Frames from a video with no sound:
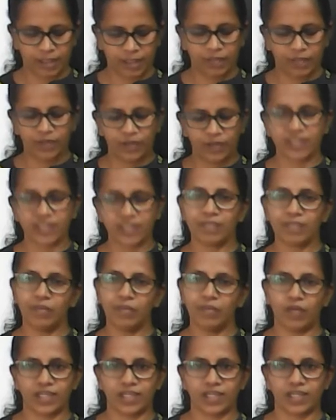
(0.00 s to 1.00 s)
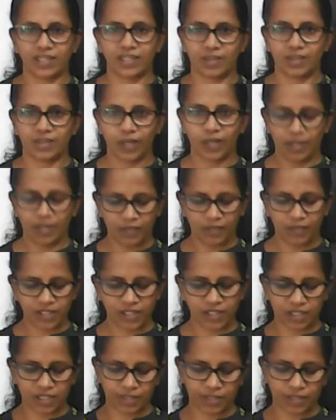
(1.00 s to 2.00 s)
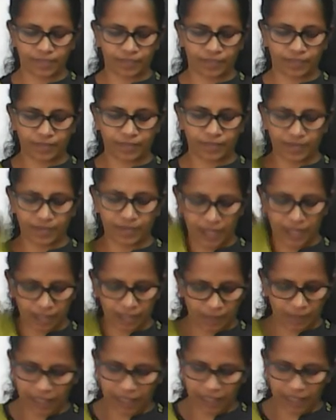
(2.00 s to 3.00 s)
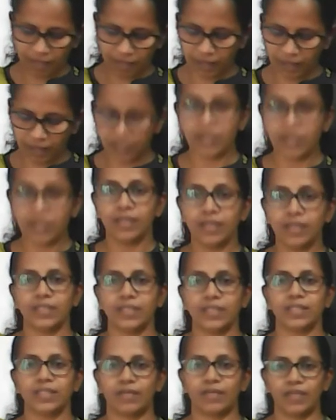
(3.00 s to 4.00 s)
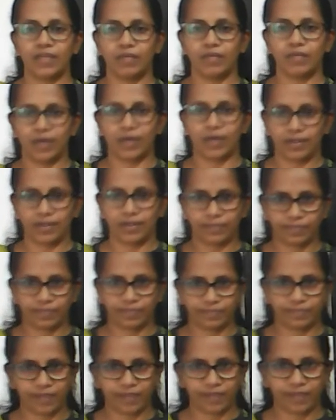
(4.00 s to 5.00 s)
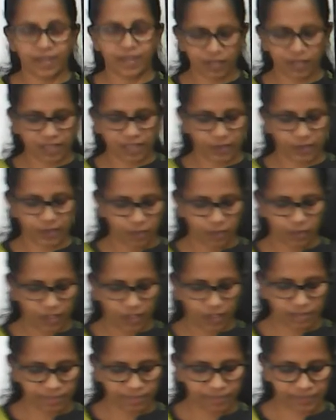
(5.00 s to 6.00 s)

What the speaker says: Very simple ones. Okay. First, take the page number 71. Page number 71.